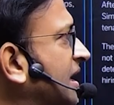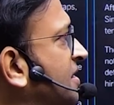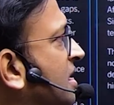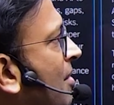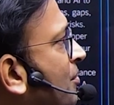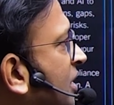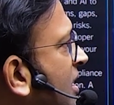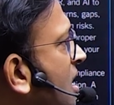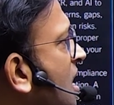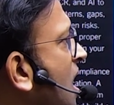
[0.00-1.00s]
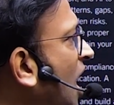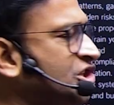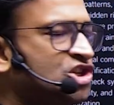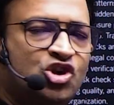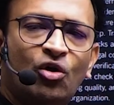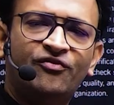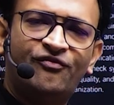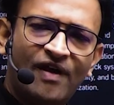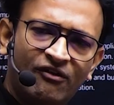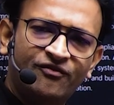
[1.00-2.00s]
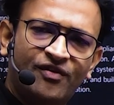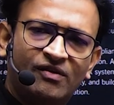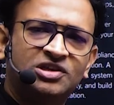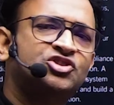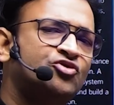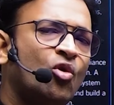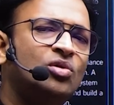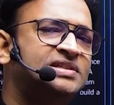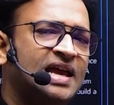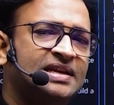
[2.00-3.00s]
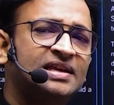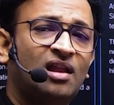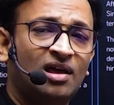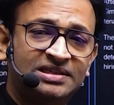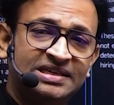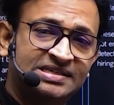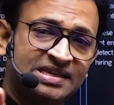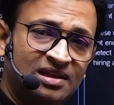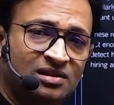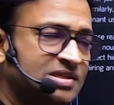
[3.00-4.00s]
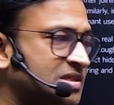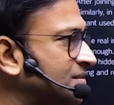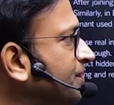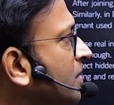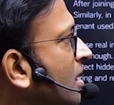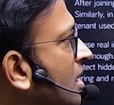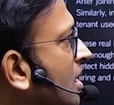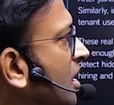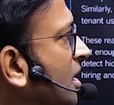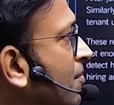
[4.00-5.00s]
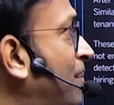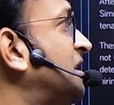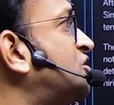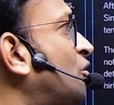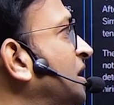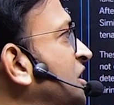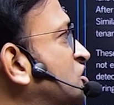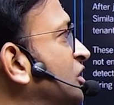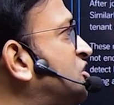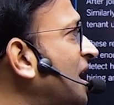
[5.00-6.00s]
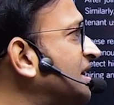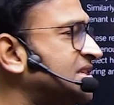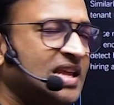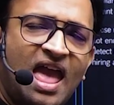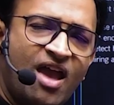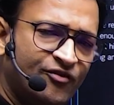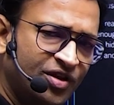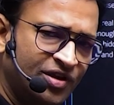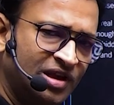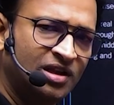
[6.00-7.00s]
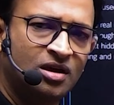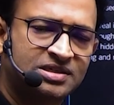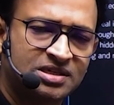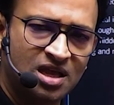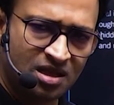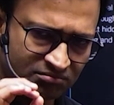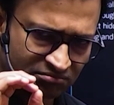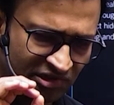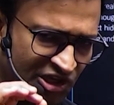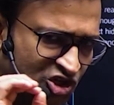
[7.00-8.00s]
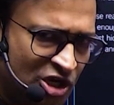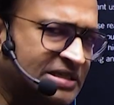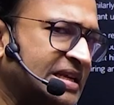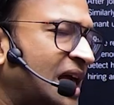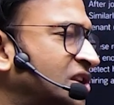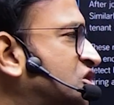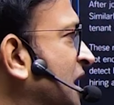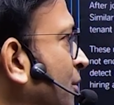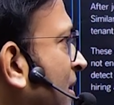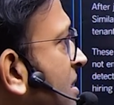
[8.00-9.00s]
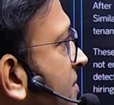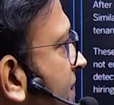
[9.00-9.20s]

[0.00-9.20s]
in the company and showed very strong technical IT skills. Based on initial checks, everything looked legit and genuine,